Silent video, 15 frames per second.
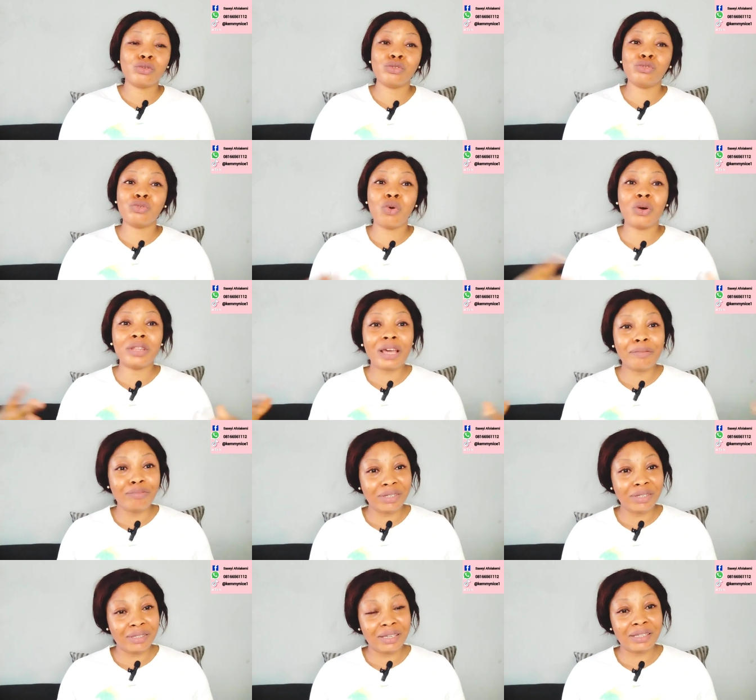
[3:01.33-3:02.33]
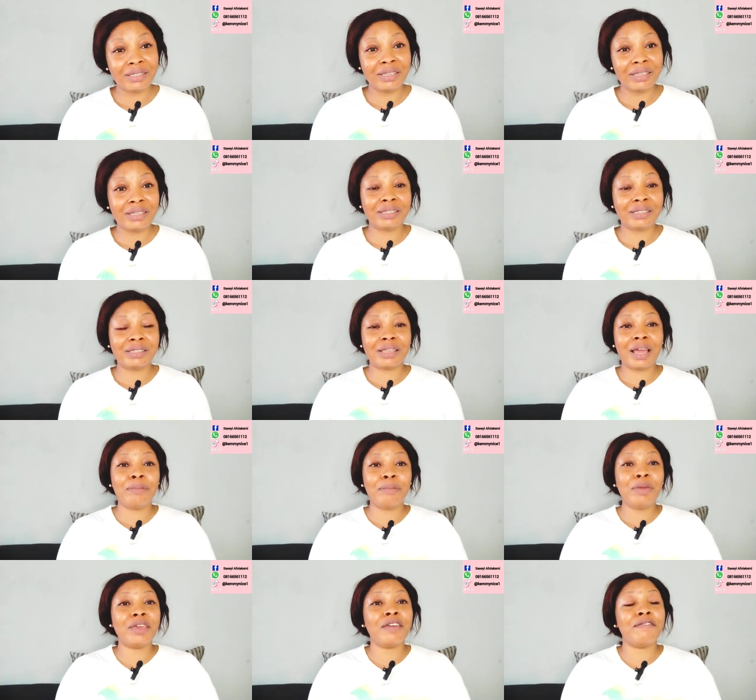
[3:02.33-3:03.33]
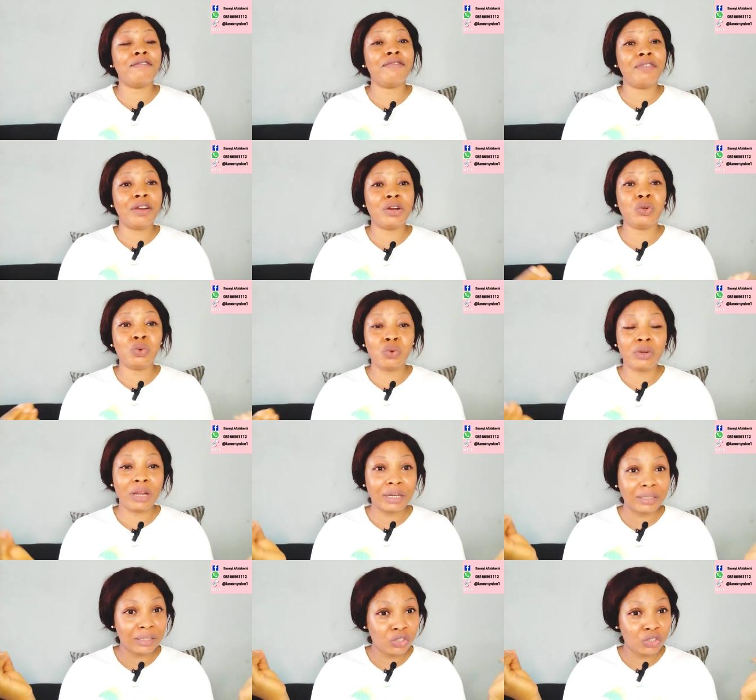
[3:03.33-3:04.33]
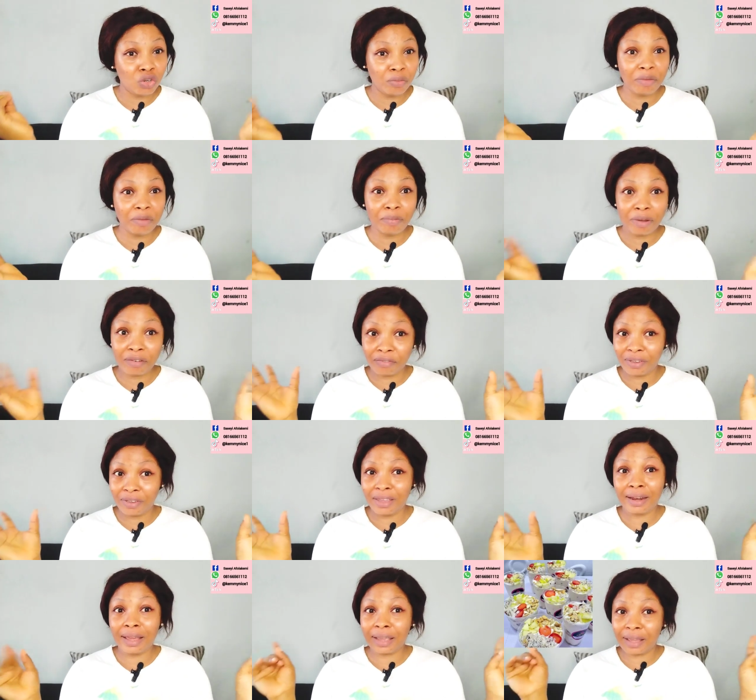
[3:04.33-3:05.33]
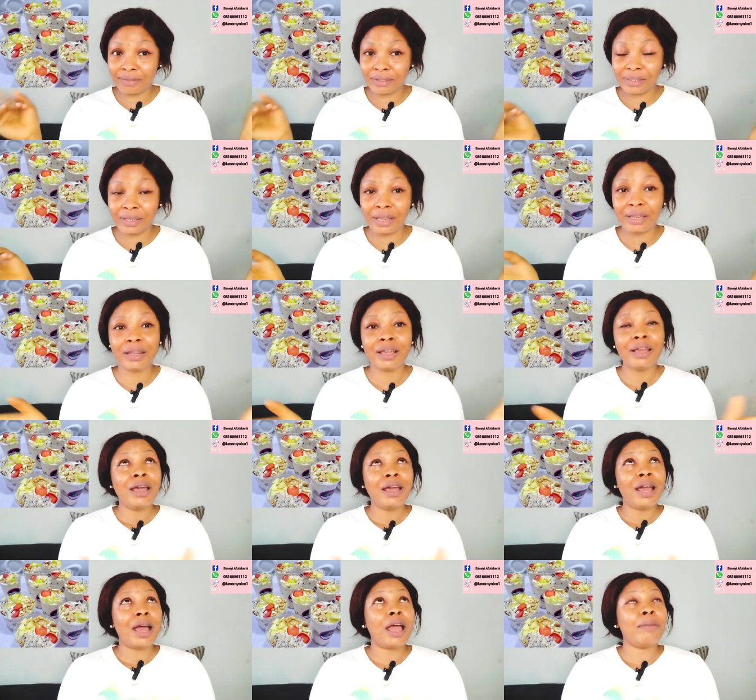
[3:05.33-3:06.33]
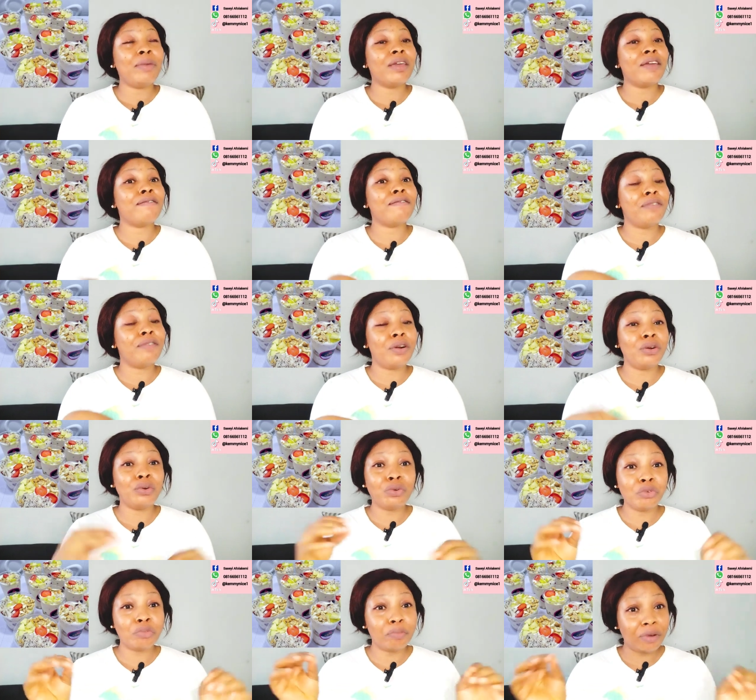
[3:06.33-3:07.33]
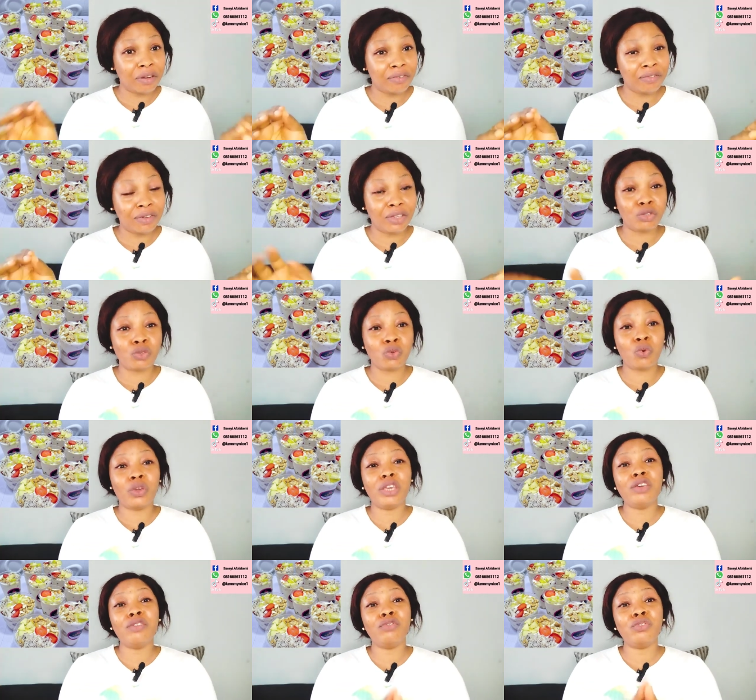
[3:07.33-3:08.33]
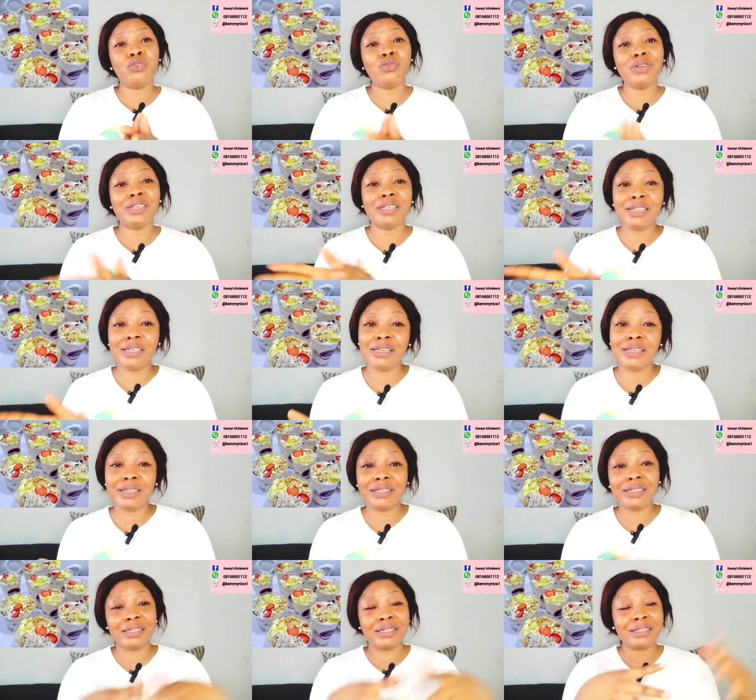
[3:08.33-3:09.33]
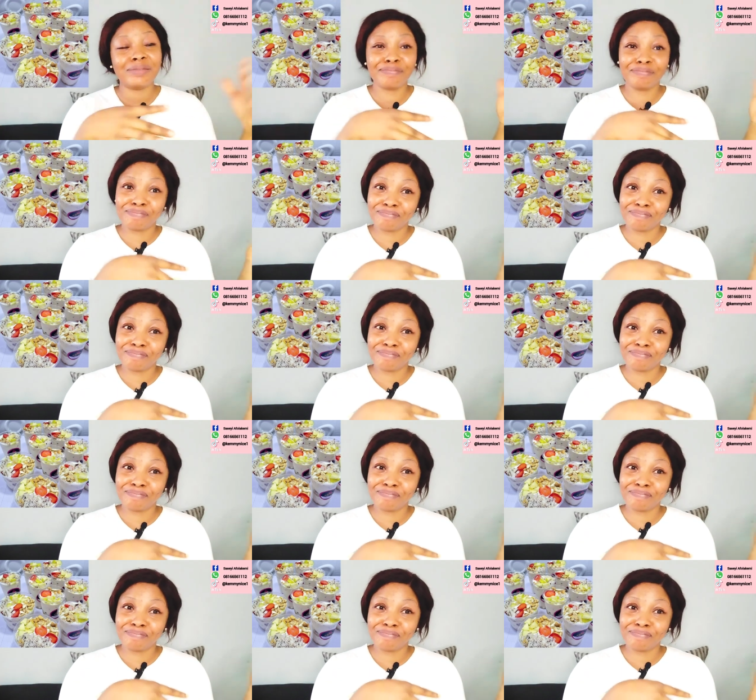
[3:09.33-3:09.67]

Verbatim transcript: I also do other businesses. I make a very good and yummy parfait, like I've said. I make a very good parfait. So, if you need it,